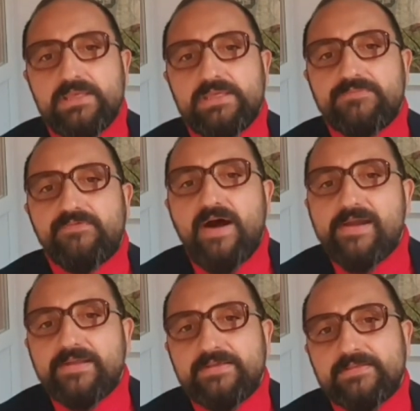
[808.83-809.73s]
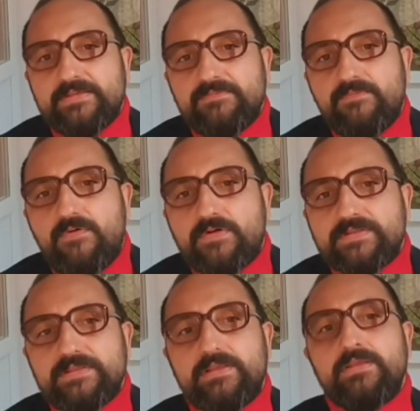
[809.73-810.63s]
It varies
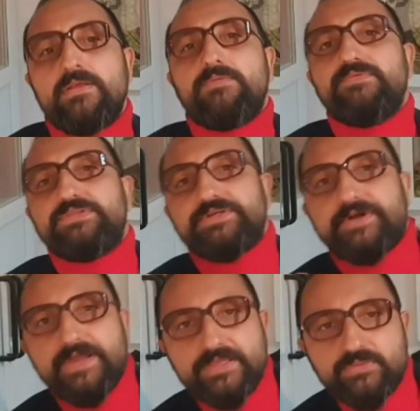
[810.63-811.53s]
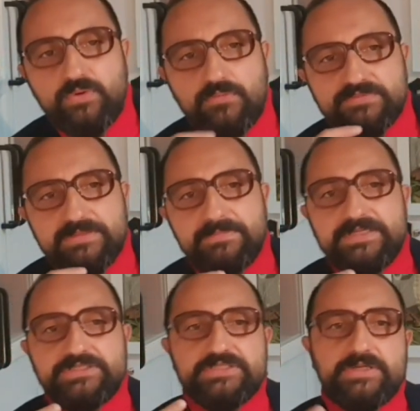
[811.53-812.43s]
inversely with the rate of
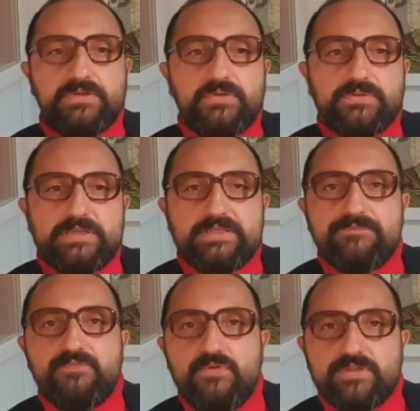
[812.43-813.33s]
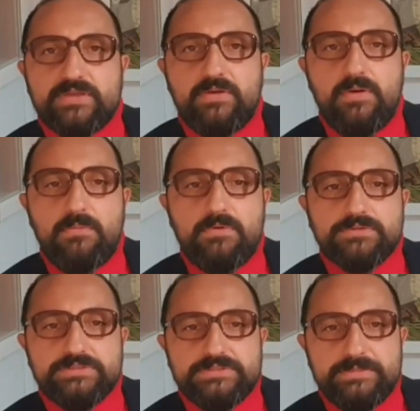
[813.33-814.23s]
diminishing utility for the
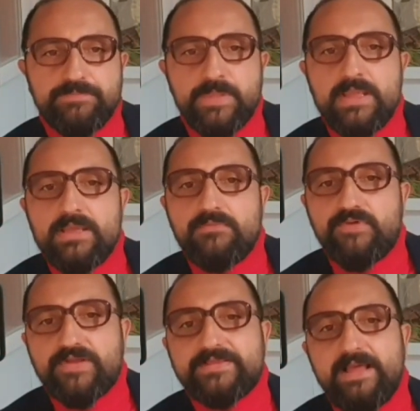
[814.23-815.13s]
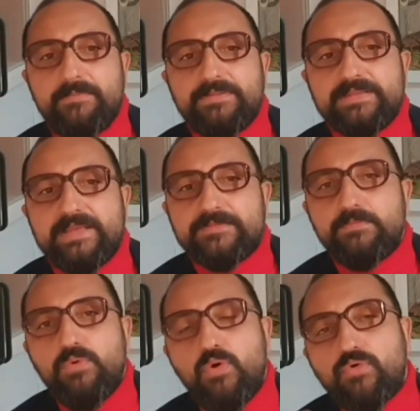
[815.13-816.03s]
commodity. For example, there is
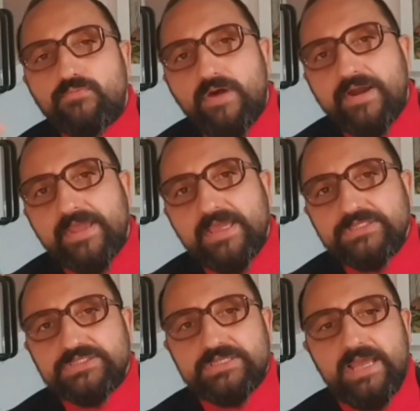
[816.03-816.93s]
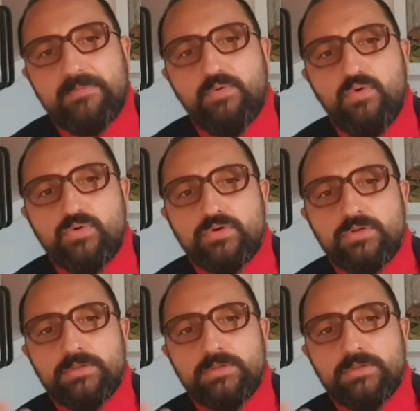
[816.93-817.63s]
more variation among